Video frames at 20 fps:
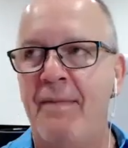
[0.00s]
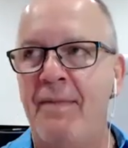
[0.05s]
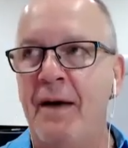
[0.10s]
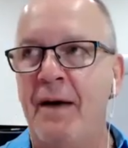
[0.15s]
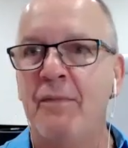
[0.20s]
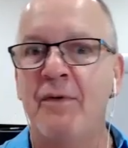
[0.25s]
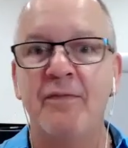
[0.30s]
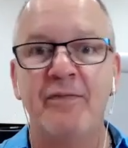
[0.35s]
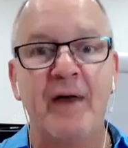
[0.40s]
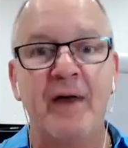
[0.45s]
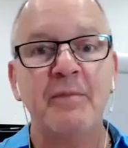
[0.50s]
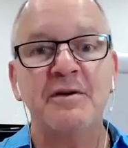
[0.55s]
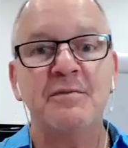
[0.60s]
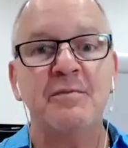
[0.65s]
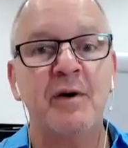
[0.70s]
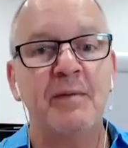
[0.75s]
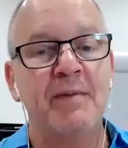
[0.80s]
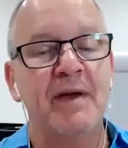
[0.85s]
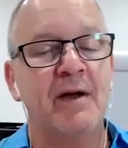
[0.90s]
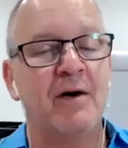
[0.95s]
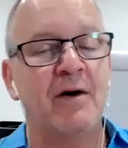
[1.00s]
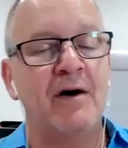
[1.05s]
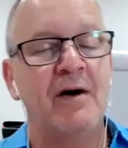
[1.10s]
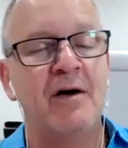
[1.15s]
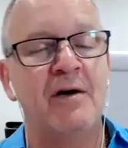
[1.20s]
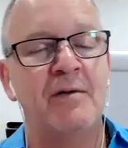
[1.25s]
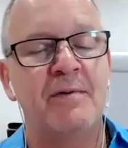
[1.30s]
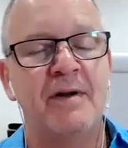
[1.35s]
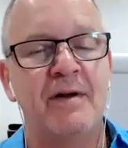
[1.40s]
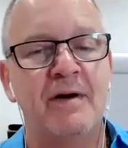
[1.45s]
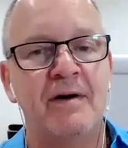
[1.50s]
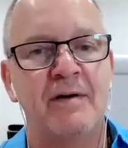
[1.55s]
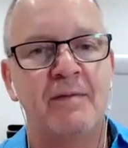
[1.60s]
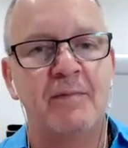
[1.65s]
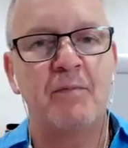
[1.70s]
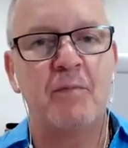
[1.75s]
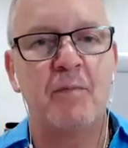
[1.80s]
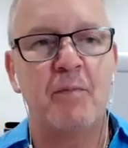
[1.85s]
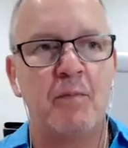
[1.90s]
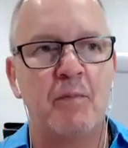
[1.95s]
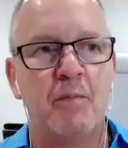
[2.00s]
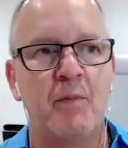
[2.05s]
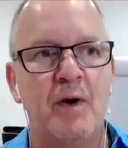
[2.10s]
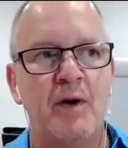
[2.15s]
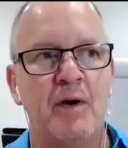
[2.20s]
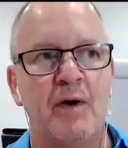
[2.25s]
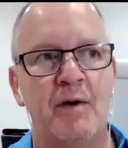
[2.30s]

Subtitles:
And that was my big eye opener when